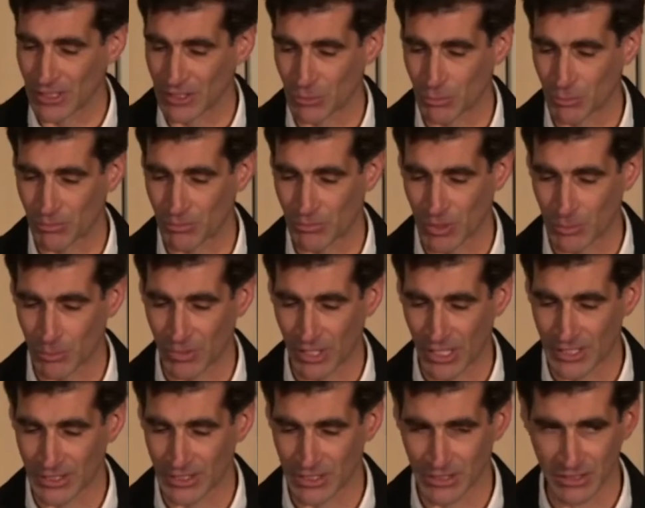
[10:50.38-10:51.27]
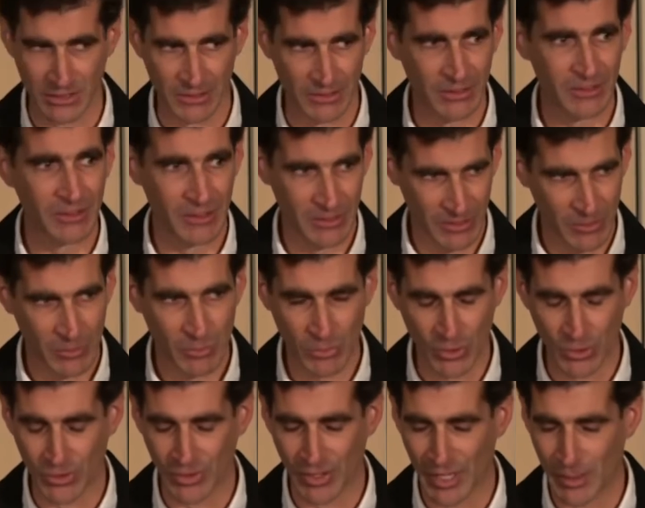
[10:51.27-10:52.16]
thing applies to
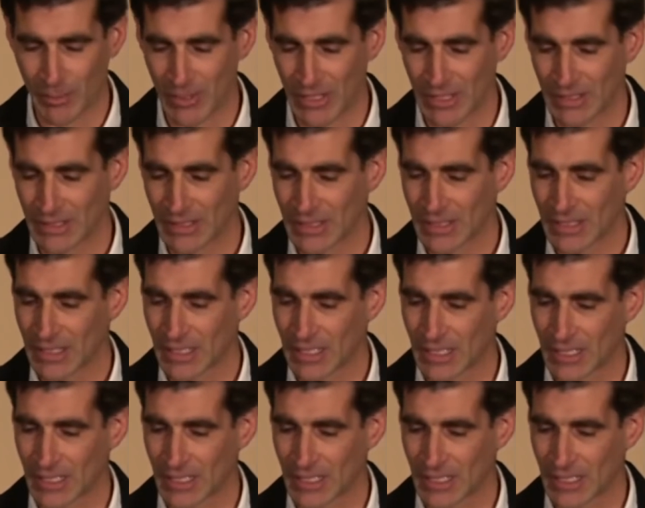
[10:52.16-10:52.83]
programming.